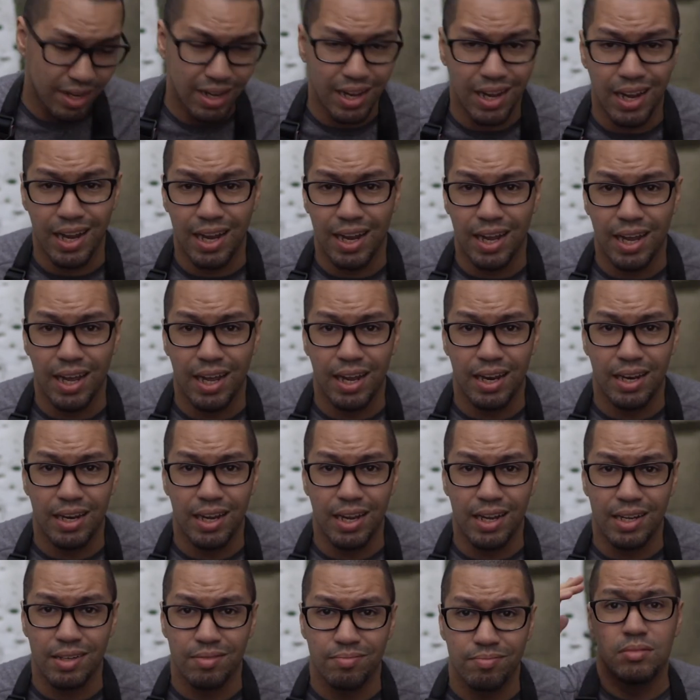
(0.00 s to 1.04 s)
And
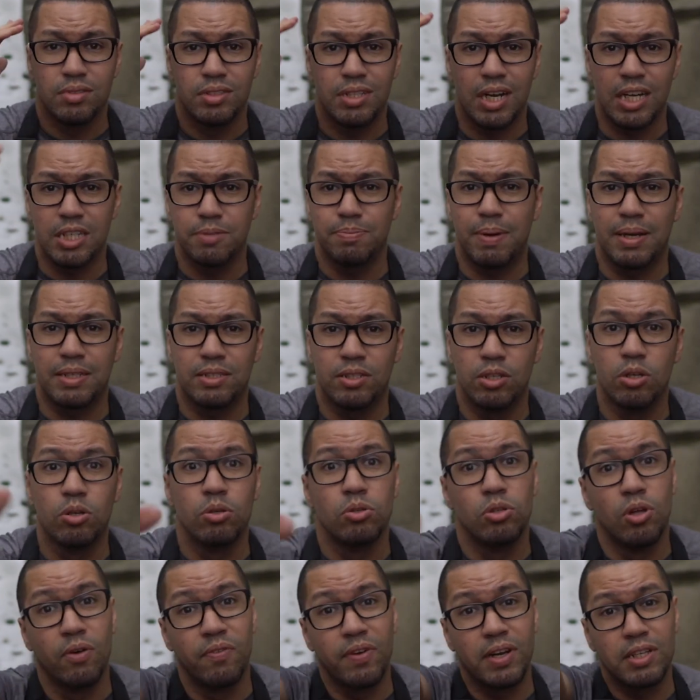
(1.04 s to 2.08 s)
yeah, Josh, back to you.
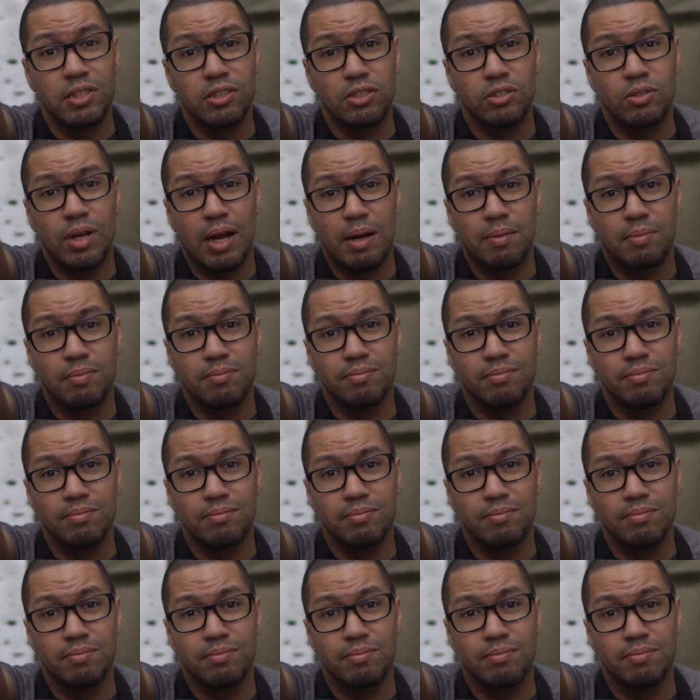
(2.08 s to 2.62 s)
Don't forget to subscribe.